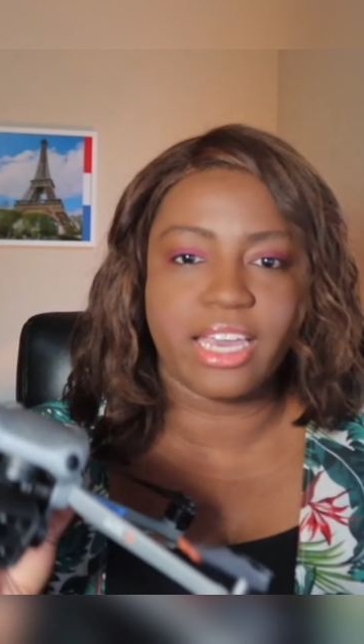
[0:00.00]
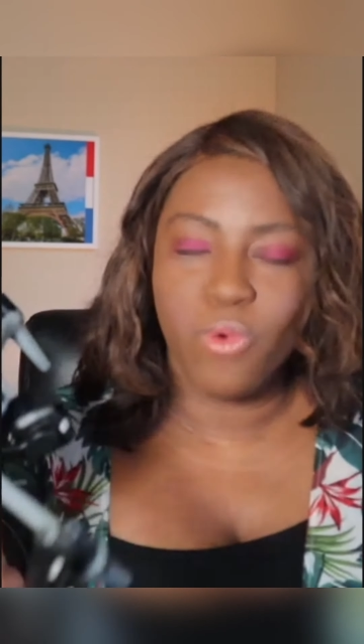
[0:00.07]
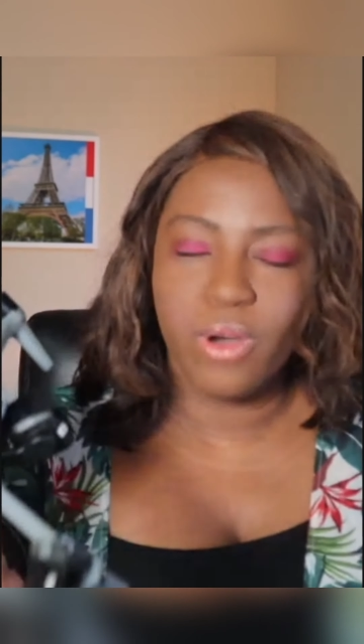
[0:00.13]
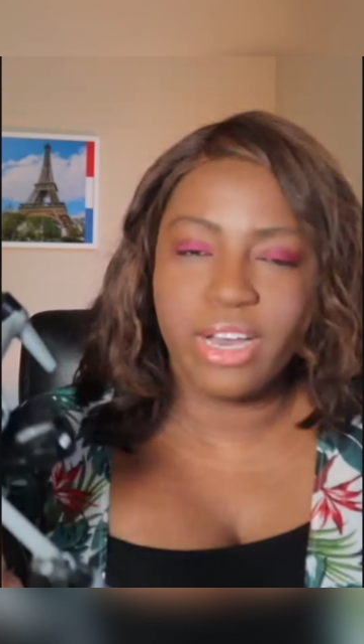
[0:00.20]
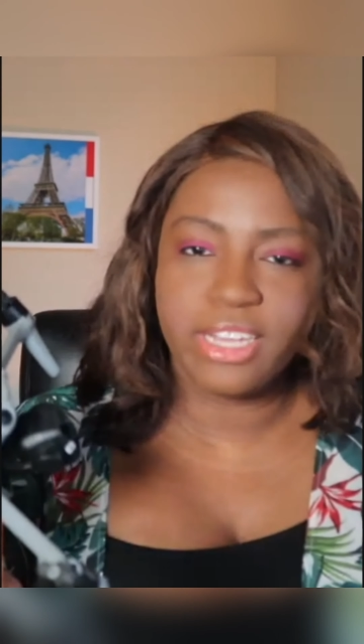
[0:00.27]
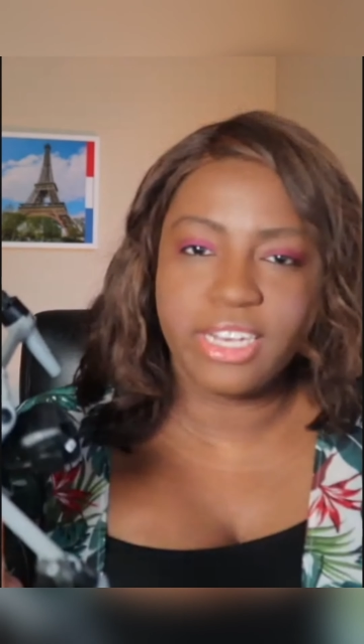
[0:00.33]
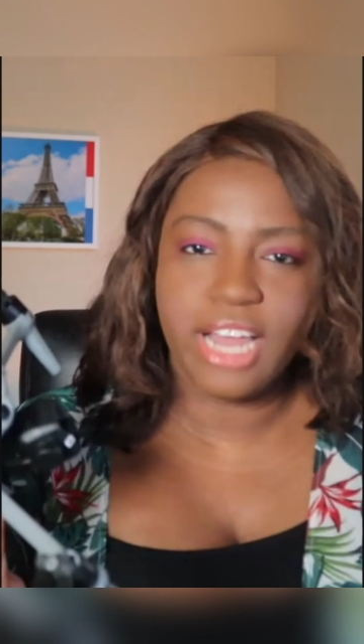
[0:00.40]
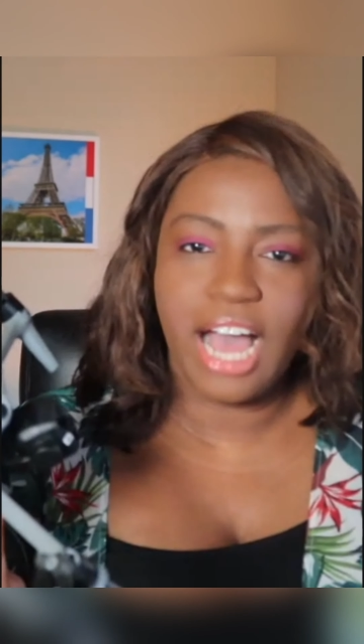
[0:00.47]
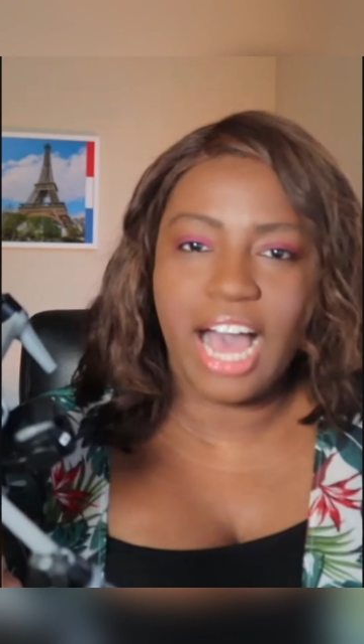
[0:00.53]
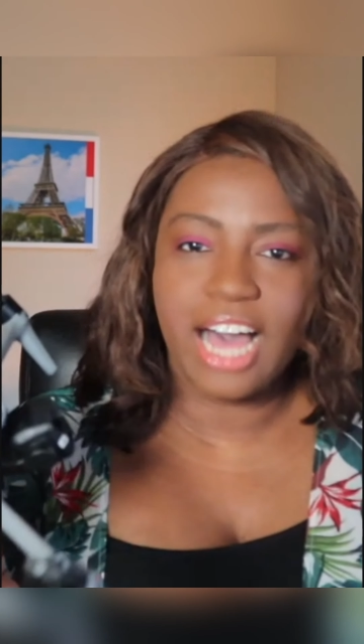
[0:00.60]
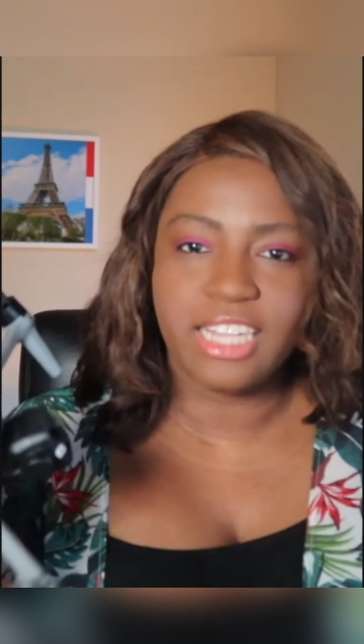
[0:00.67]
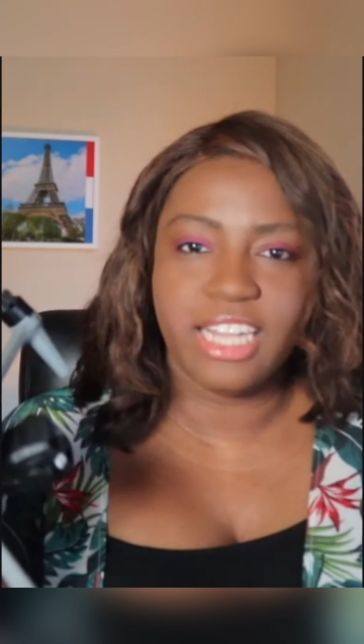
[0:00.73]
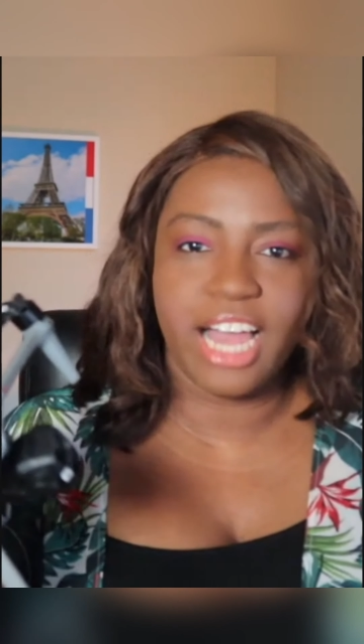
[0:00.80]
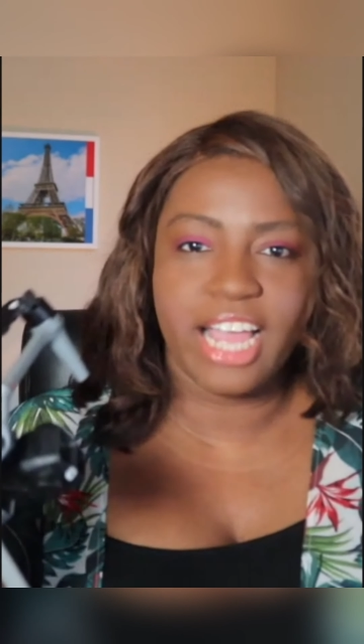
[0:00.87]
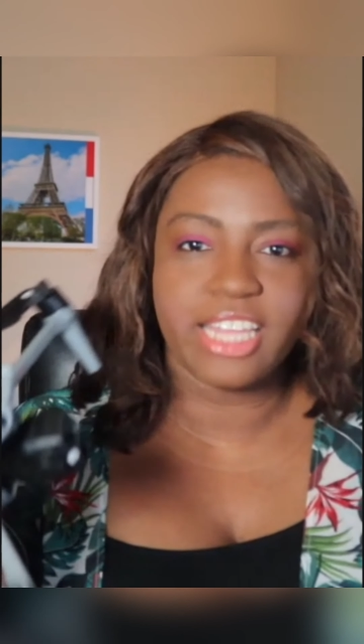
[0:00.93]
One, I
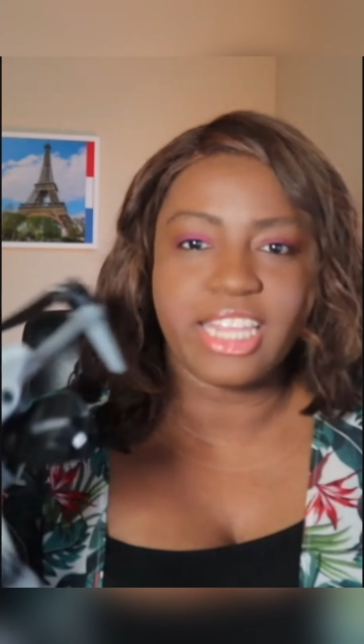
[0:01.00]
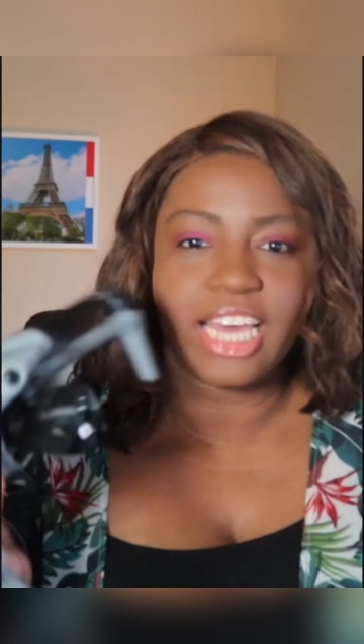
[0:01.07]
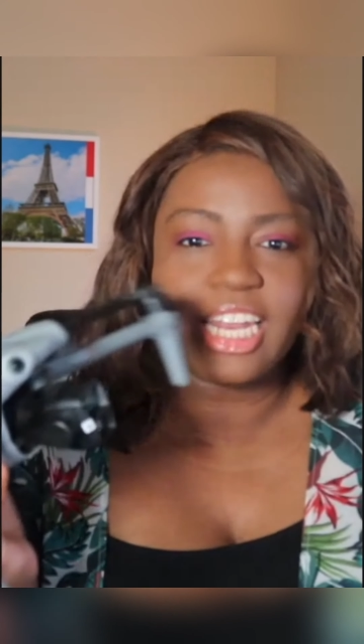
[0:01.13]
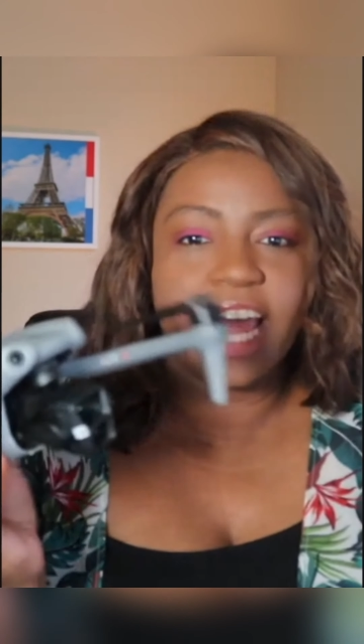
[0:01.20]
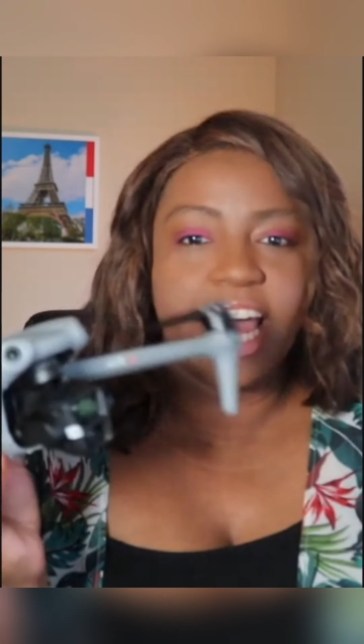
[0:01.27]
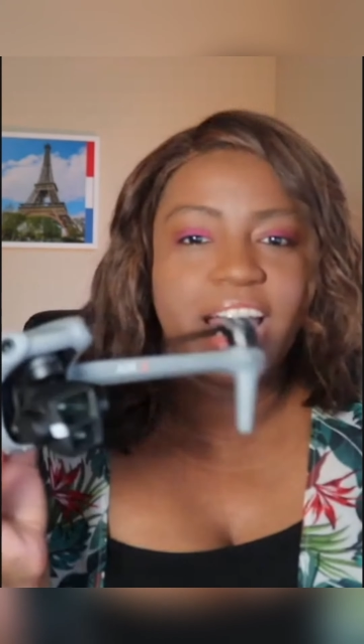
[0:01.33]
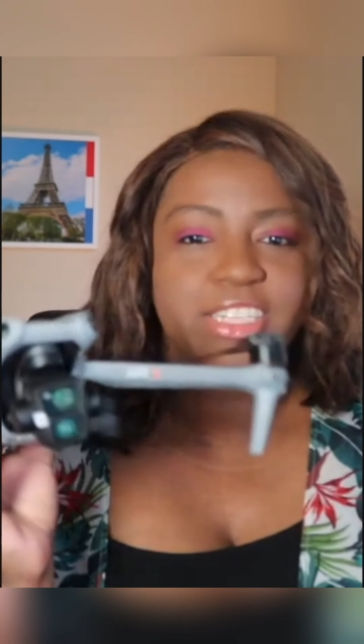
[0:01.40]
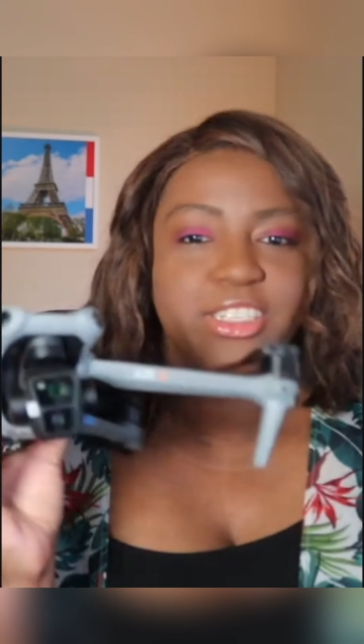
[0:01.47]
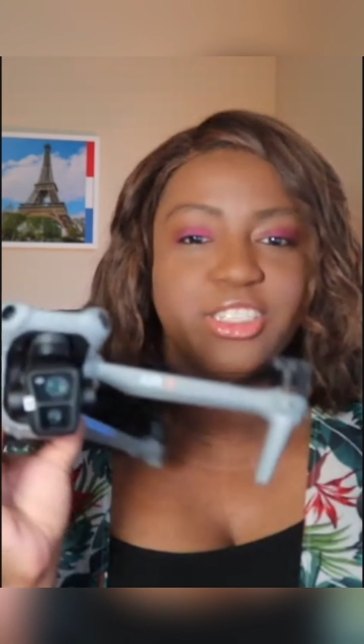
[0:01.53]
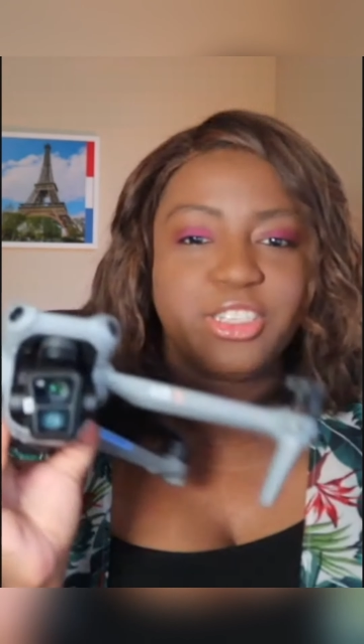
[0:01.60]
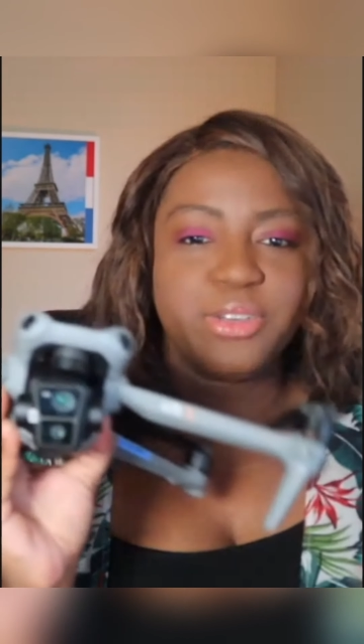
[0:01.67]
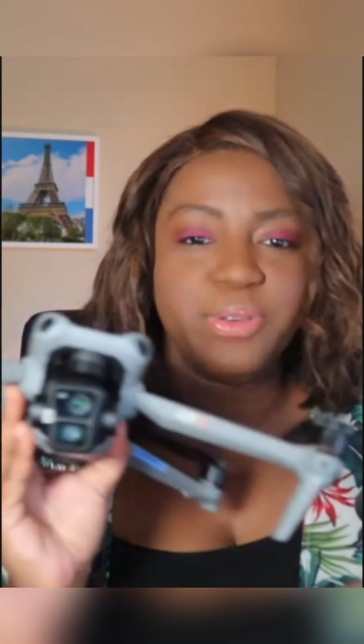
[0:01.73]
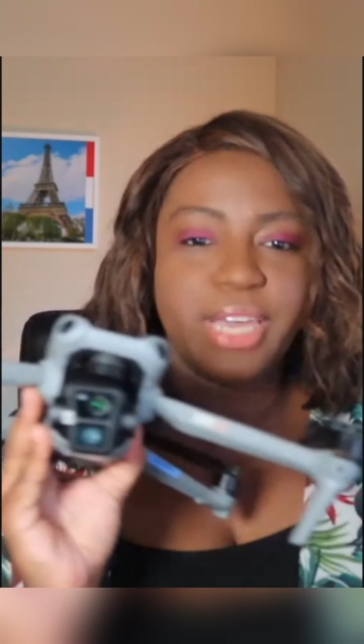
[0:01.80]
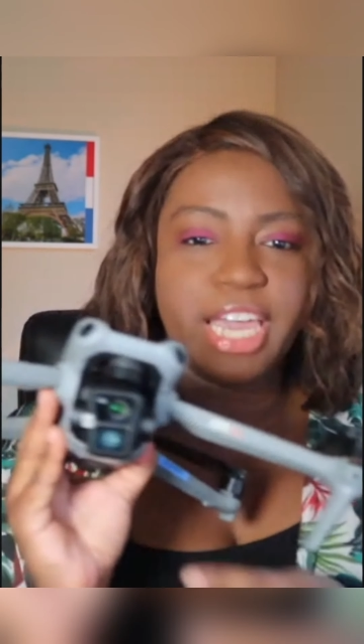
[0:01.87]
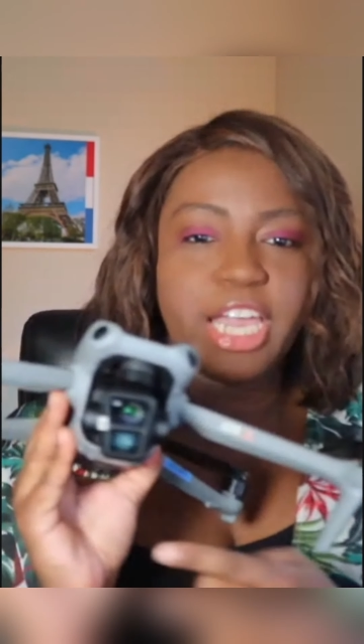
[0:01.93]
like that it has two
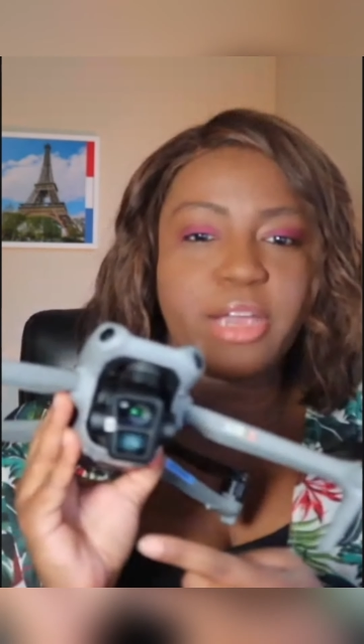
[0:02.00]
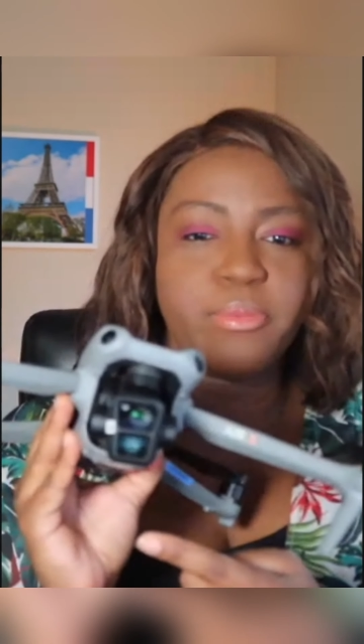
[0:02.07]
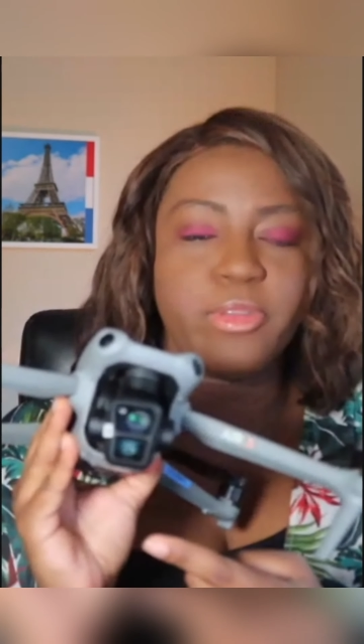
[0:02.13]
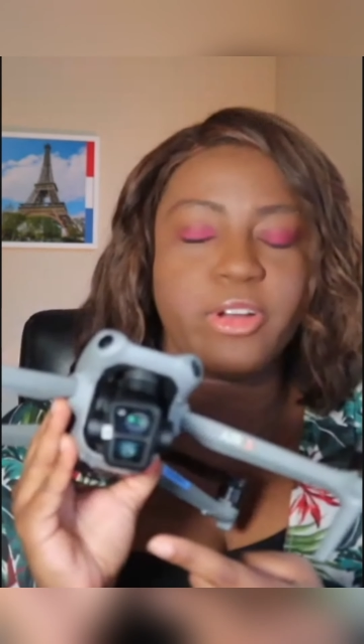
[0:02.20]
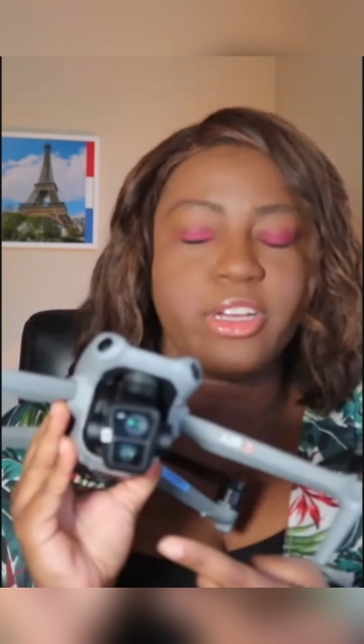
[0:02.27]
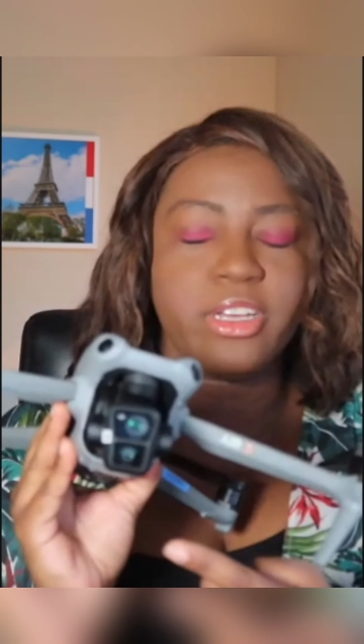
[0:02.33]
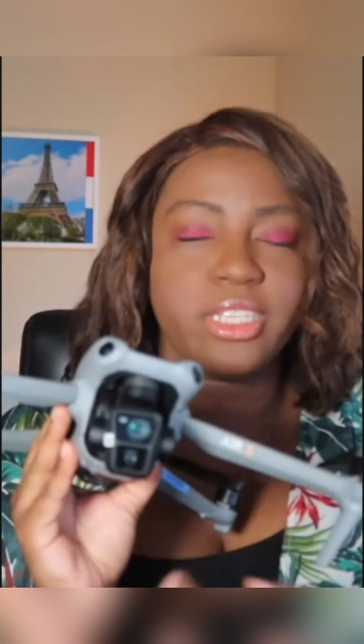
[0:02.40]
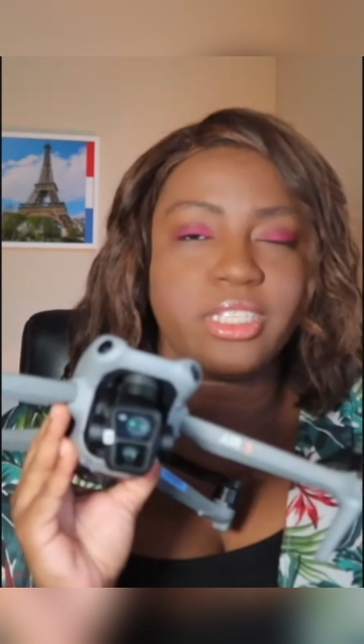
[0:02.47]
cameras.